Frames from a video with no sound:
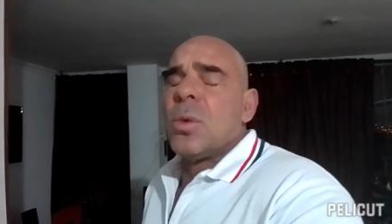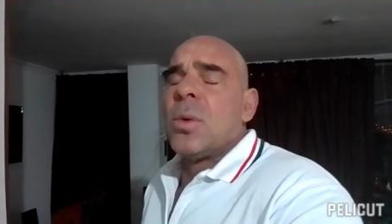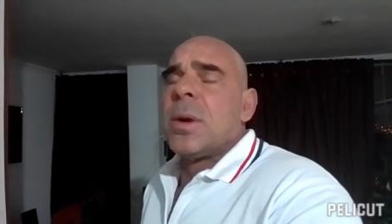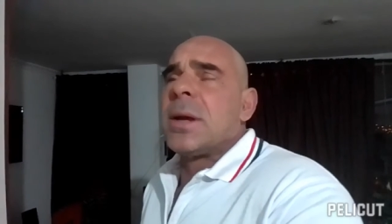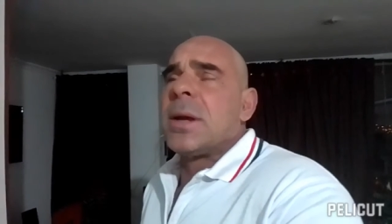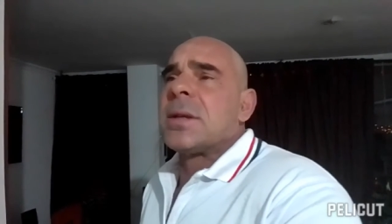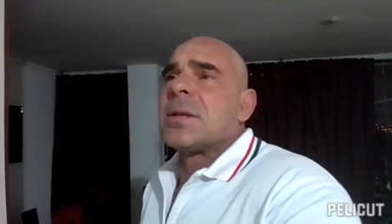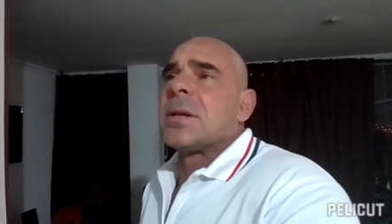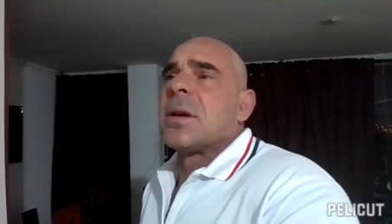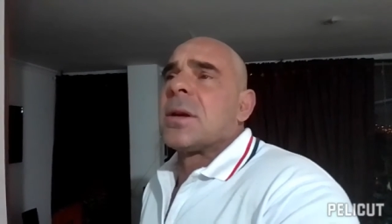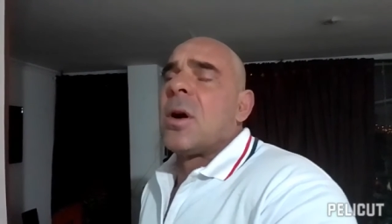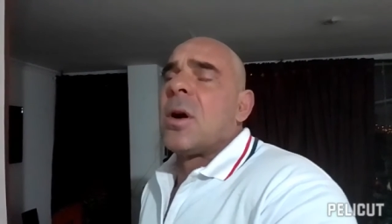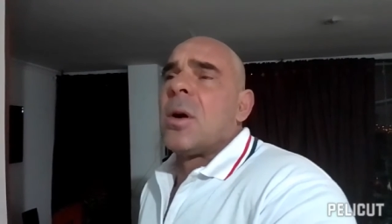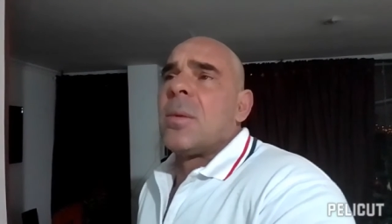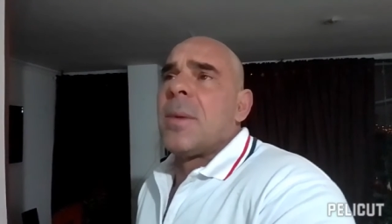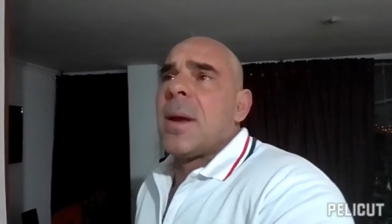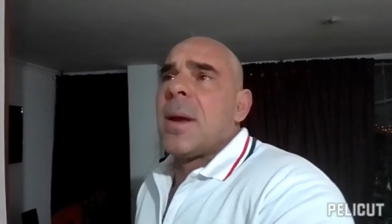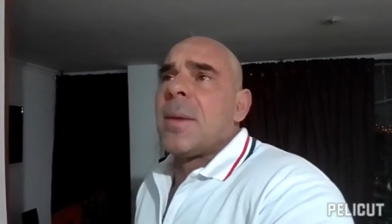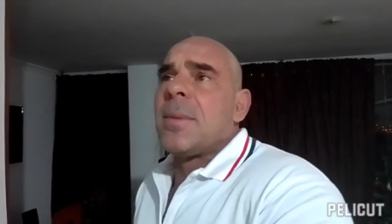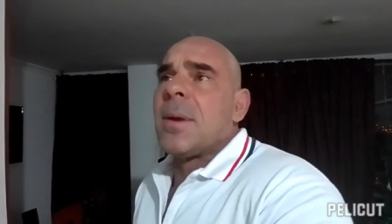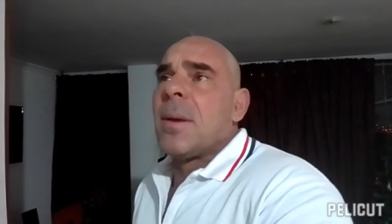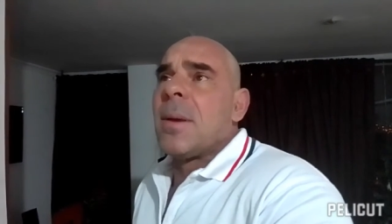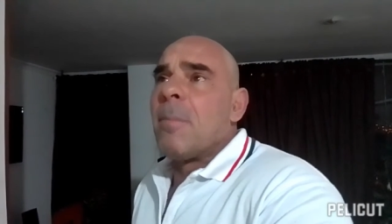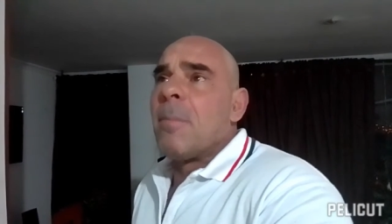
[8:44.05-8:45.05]
weeks ago,
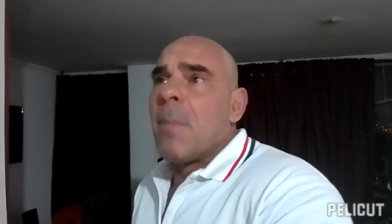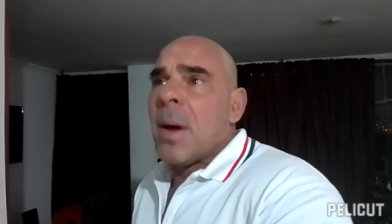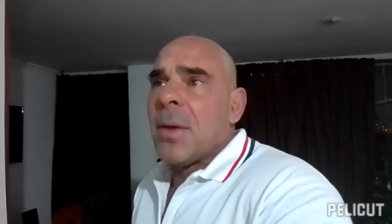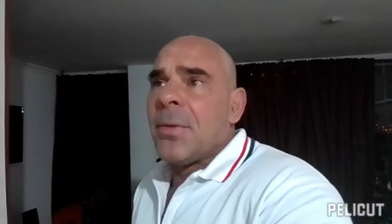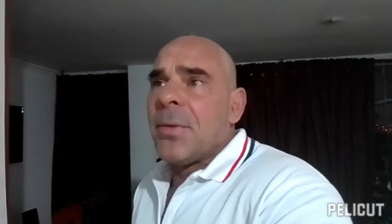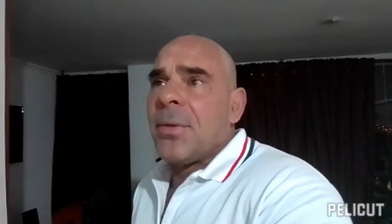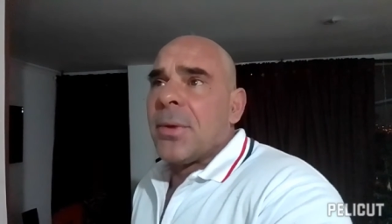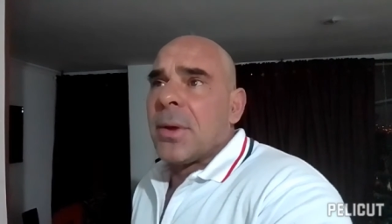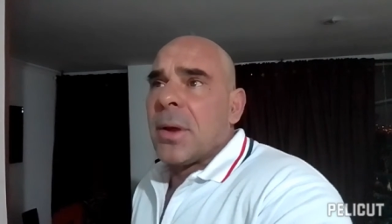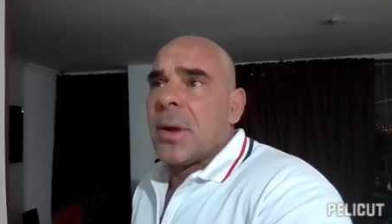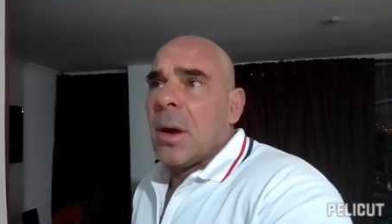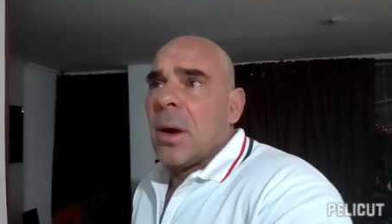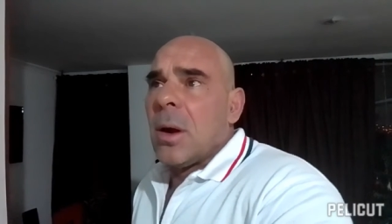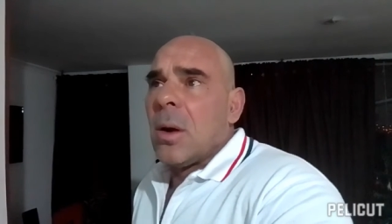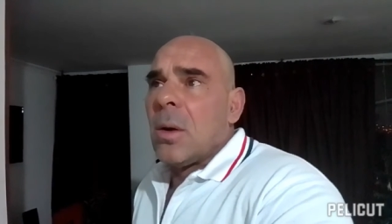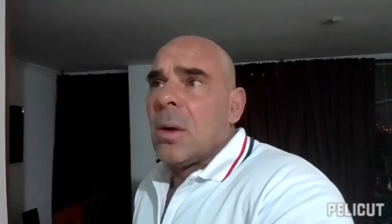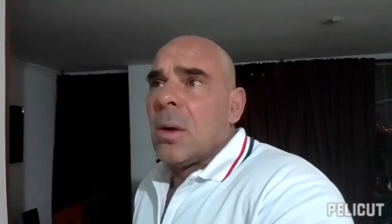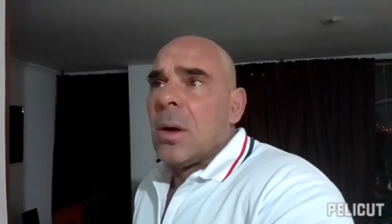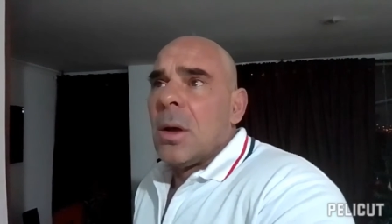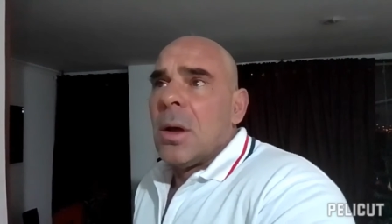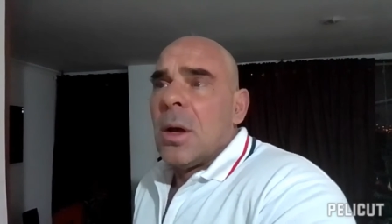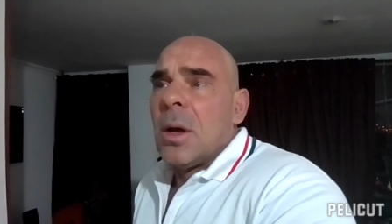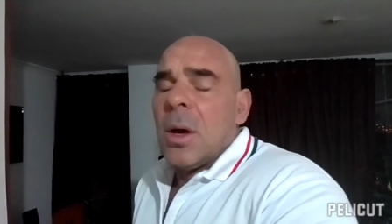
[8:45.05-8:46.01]
maybe a month ago,